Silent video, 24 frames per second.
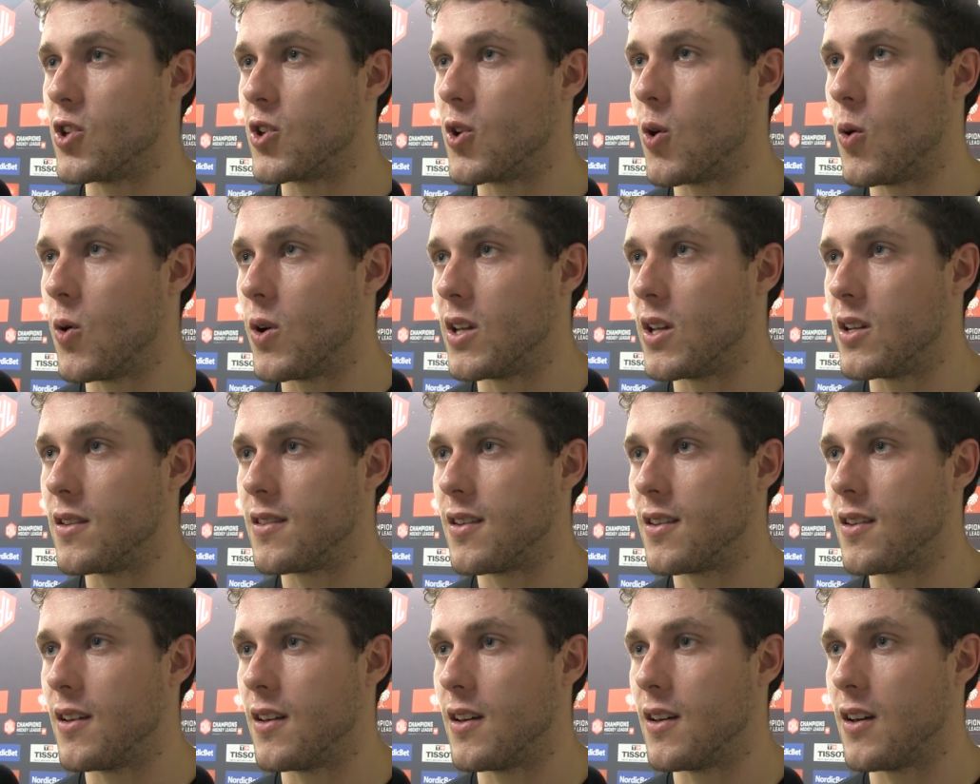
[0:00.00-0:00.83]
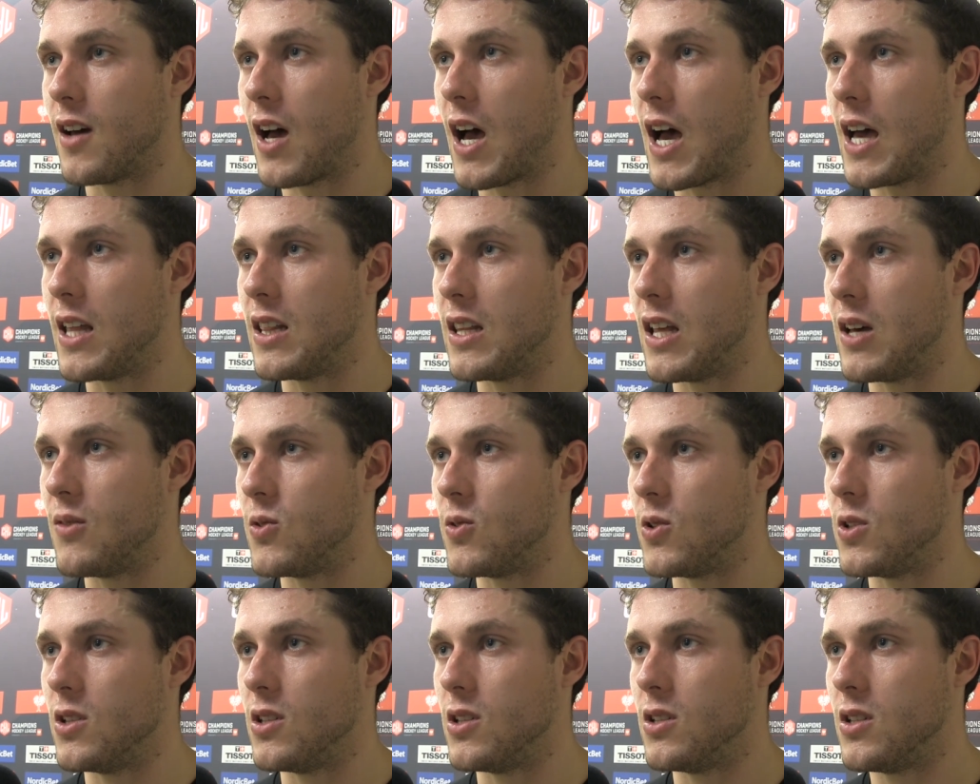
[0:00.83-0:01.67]
You're going into high
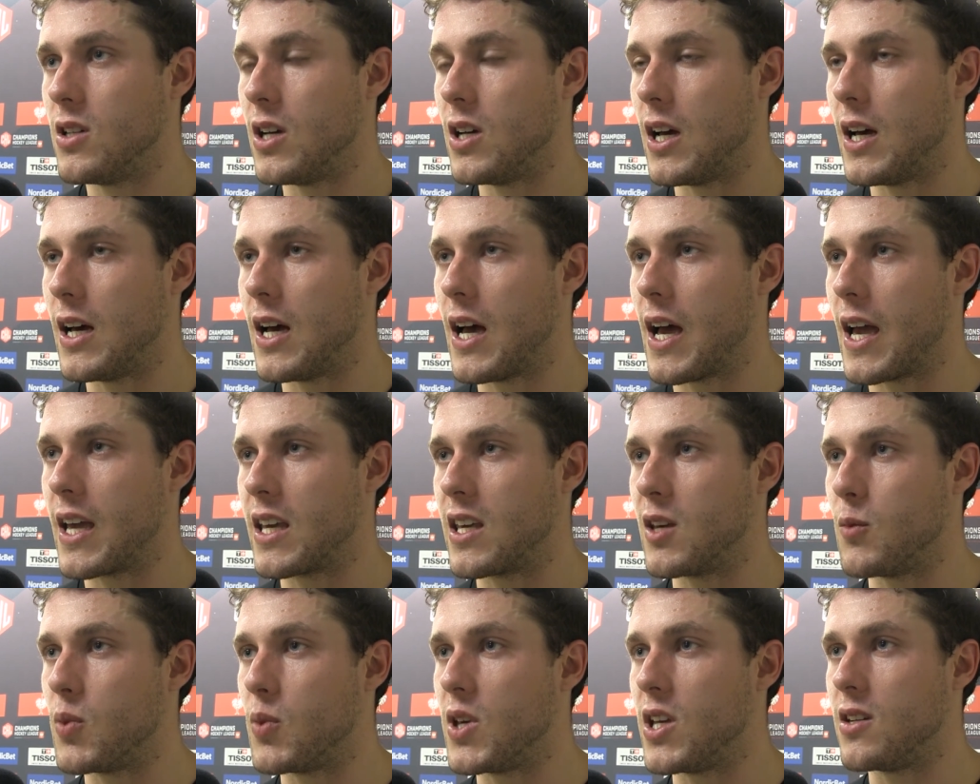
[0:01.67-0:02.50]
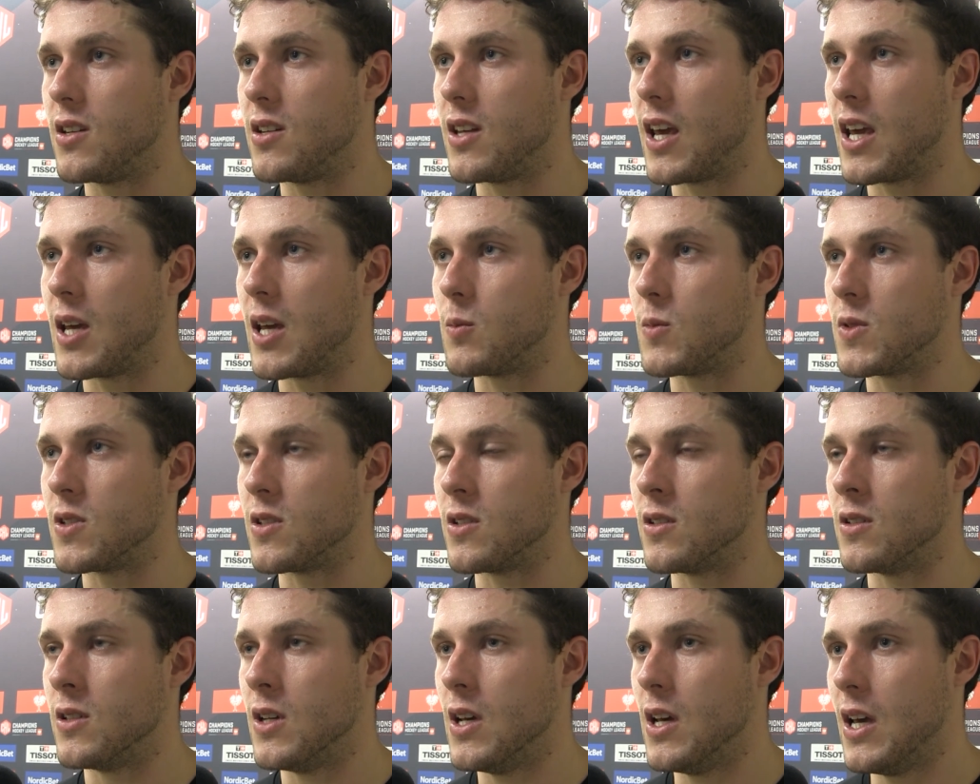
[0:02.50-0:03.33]
level, high compete
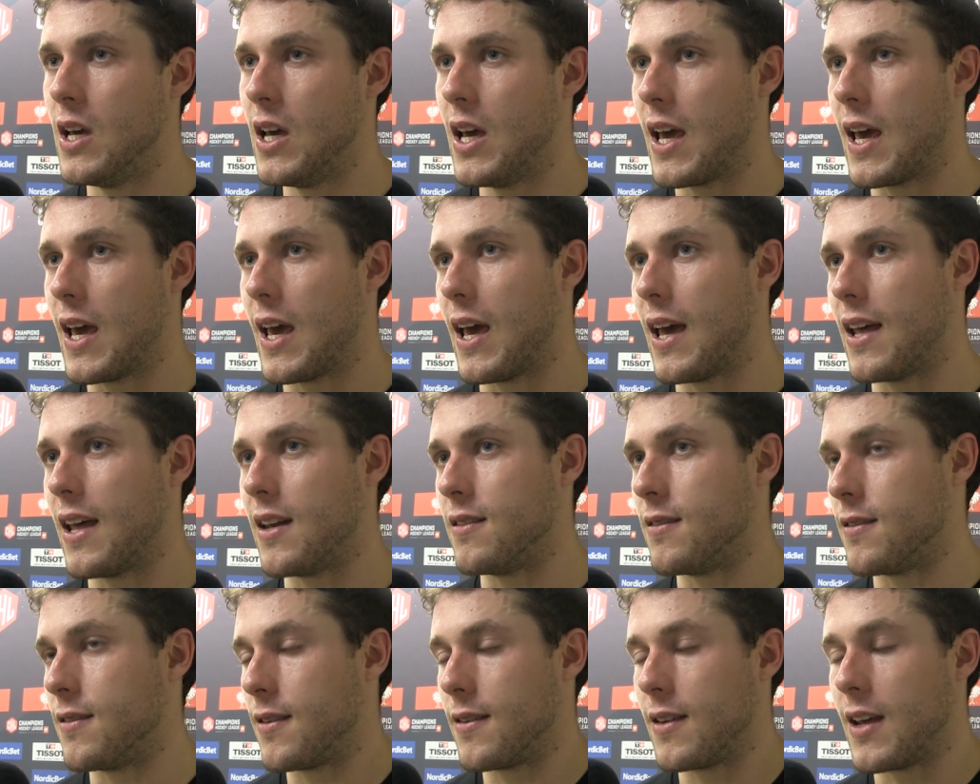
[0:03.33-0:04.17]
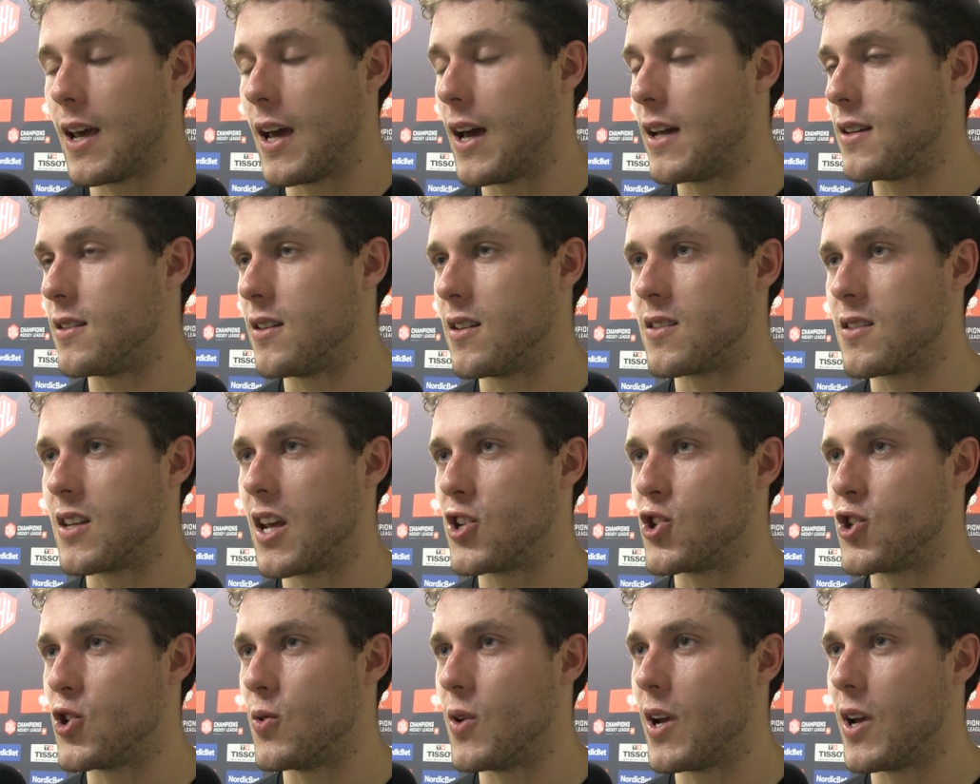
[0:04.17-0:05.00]
games, and yeah, it does
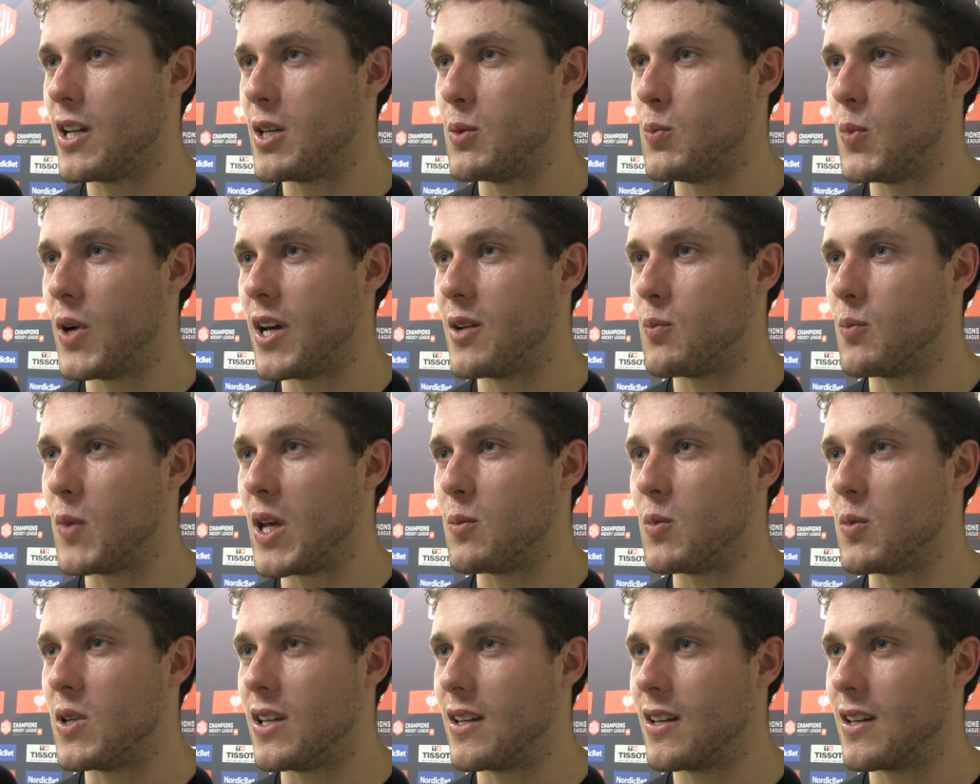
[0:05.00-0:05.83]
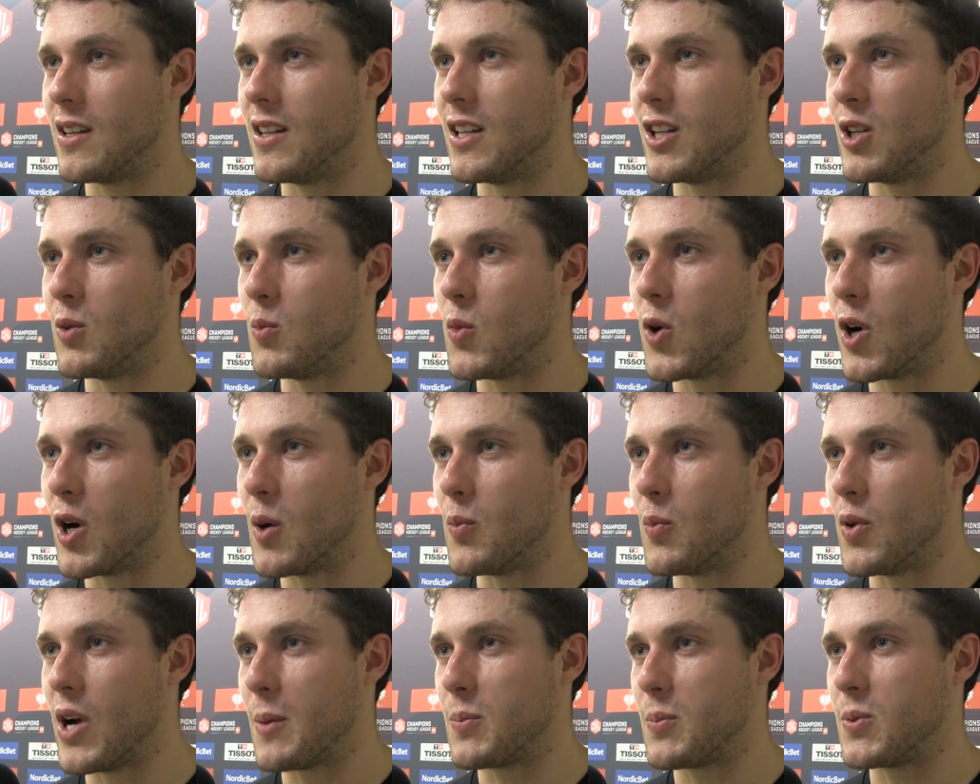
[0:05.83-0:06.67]
get you ready, but maybe a little
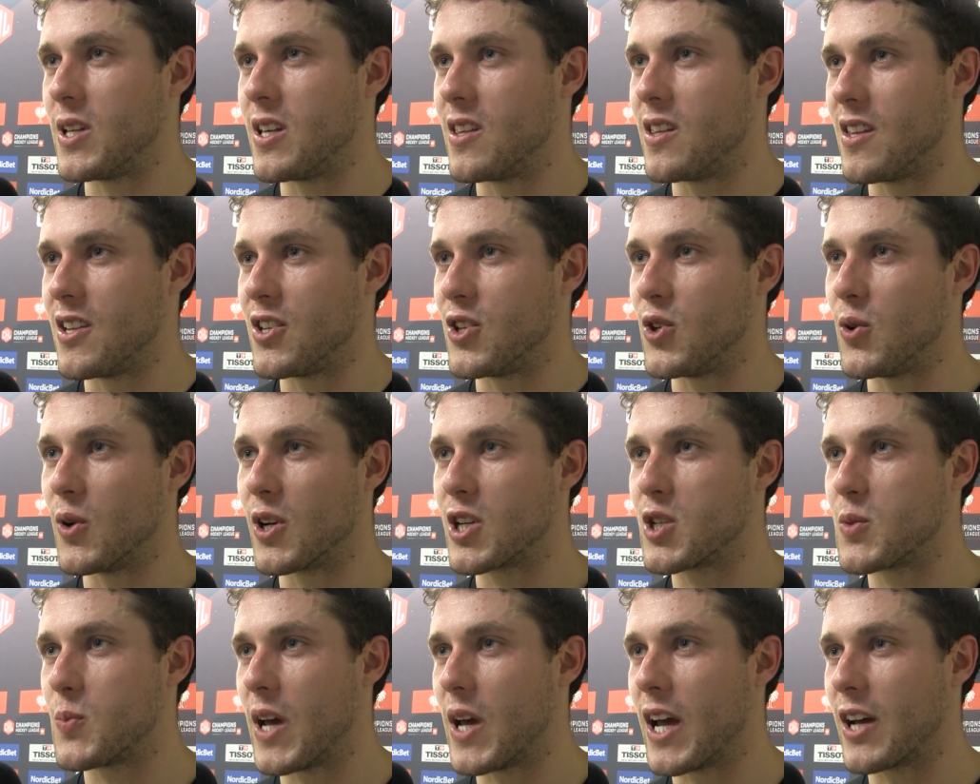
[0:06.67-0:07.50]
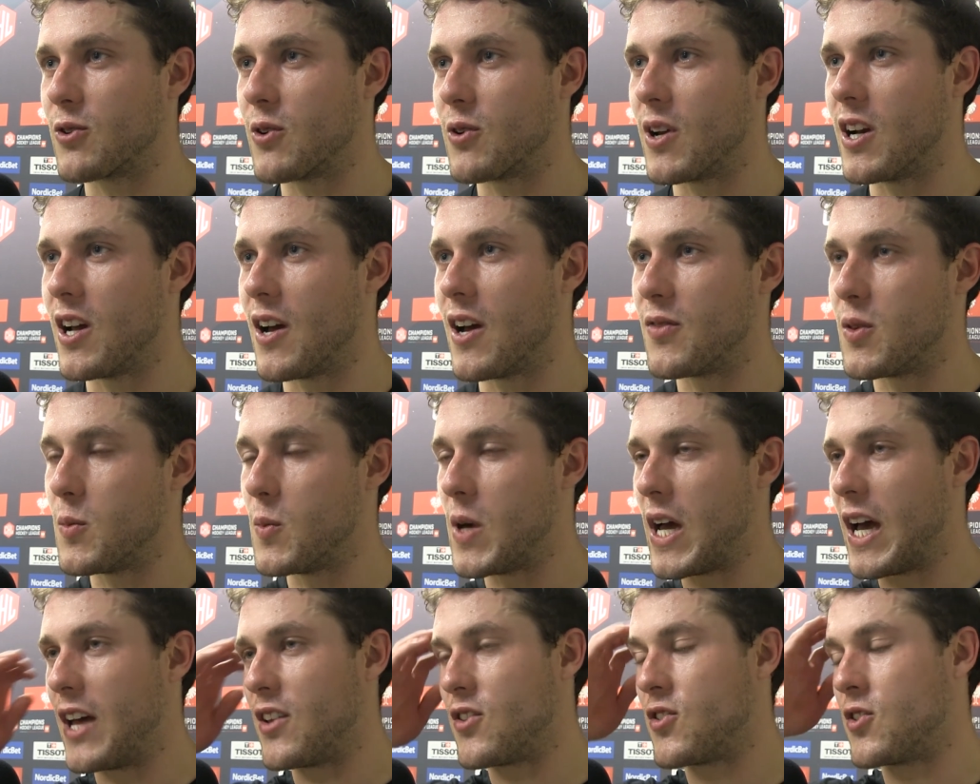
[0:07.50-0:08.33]
more abruptly than you expect right off the
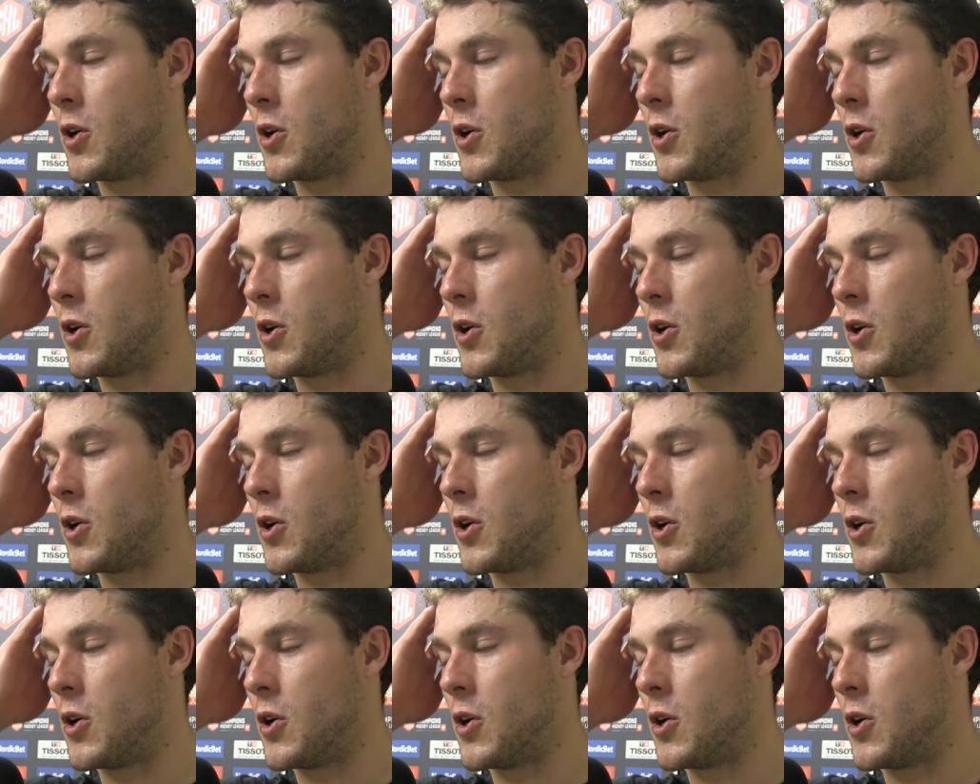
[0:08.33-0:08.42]
bat.